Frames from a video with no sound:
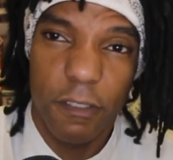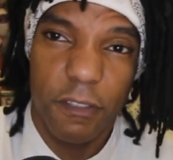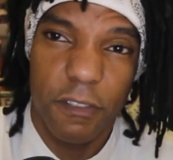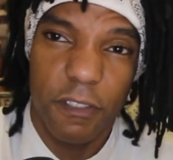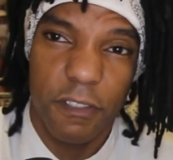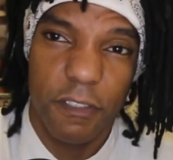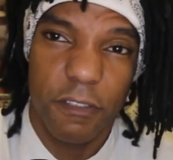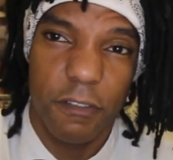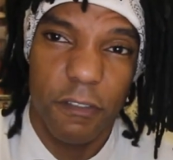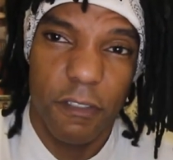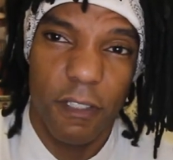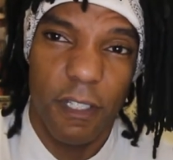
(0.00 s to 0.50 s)

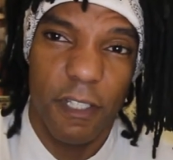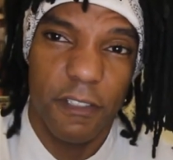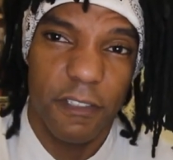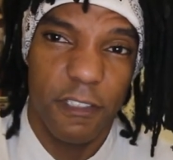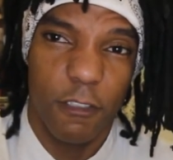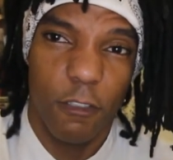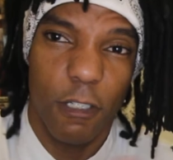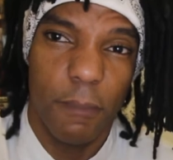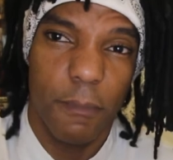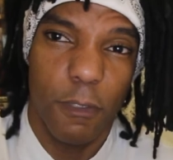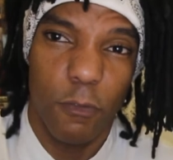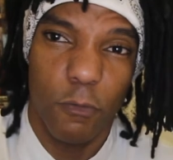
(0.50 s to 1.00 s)
Just so you guys
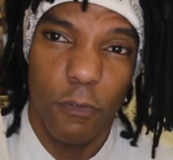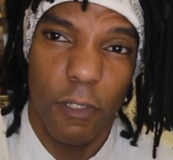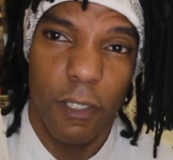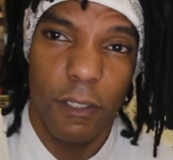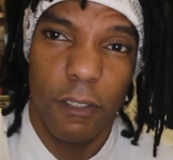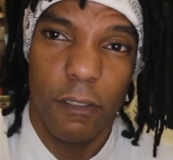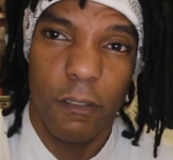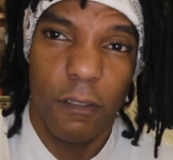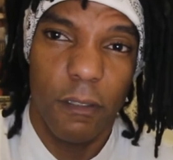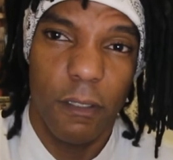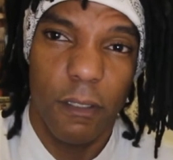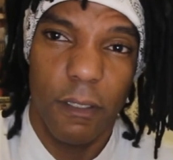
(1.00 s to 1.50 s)
know, I'm a
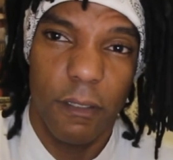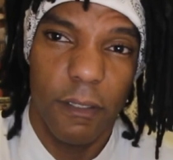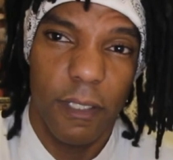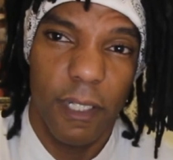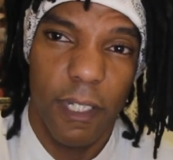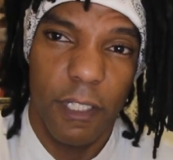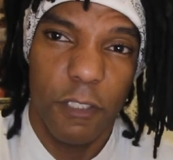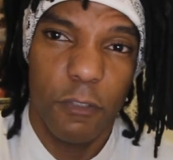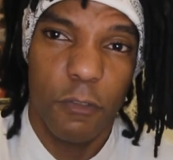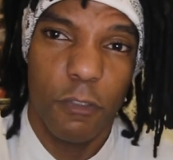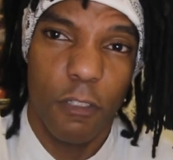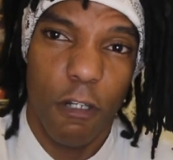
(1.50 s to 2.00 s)
runner and I do